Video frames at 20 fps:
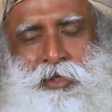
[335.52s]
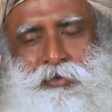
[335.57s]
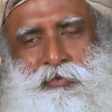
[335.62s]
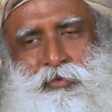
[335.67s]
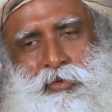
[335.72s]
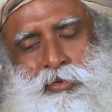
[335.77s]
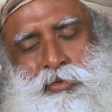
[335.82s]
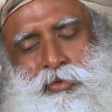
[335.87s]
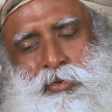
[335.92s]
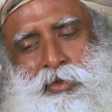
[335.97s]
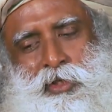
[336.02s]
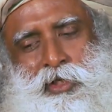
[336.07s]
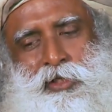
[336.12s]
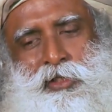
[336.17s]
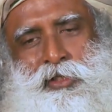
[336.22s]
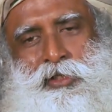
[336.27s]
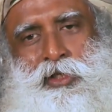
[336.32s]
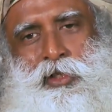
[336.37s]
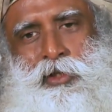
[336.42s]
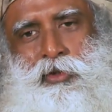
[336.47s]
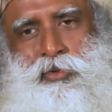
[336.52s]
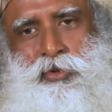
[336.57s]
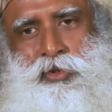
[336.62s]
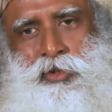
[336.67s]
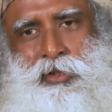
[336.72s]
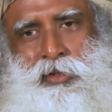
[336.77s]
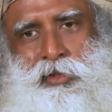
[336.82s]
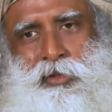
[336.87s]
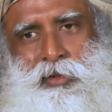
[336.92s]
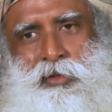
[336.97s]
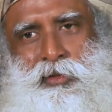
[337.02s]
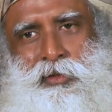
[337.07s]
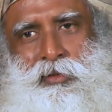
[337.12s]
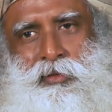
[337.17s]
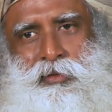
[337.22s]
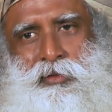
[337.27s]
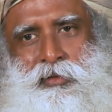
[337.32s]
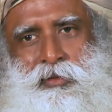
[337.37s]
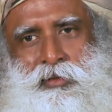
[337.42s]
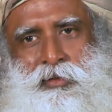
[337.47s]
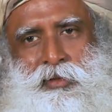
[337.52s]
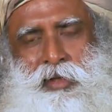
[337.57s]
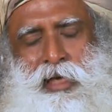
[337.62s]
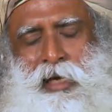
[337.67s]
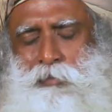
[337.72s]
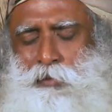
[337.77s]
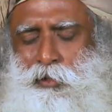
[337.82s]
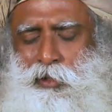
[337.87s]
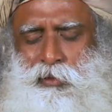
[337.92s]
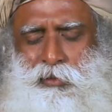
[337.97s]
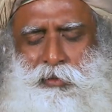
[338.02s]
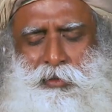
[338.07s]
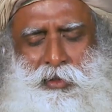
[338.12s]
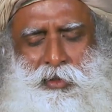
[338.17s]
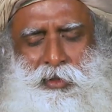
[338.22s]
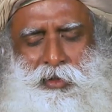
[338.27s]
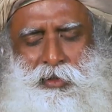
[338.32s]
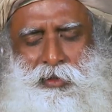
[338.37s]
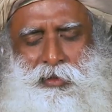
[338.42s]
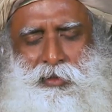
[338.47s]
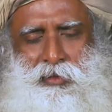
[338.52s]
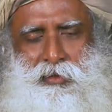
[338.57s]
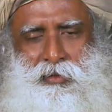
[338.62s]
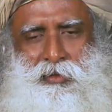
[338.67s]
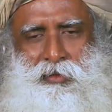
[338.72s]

if you're truly disillusioned, absolutely,